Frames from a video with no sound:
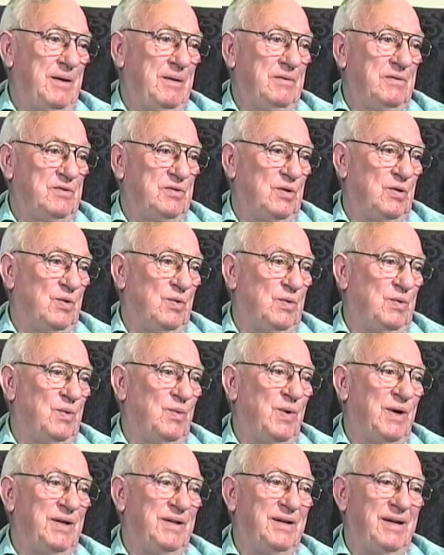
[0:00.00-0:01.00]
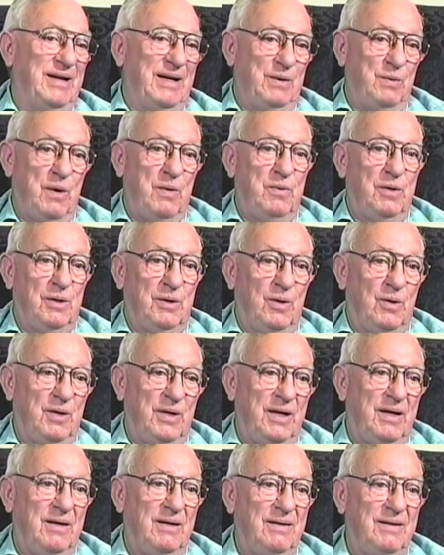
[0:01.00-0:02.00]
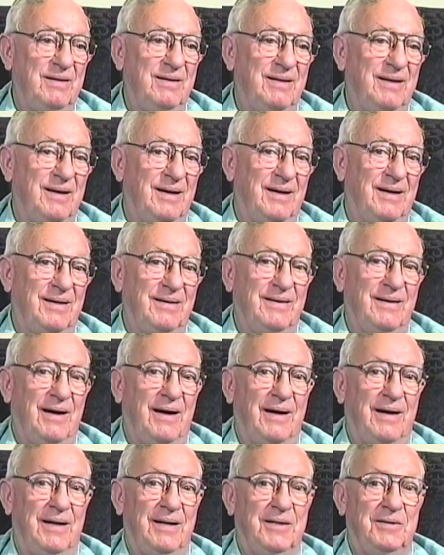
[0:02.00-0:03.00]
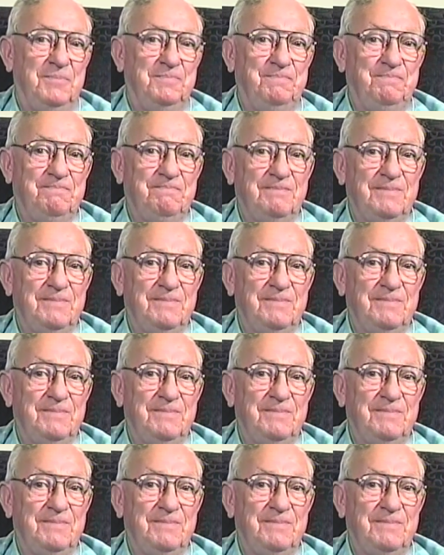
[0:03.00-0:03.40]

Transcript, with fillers: So one day we were loading uh, um,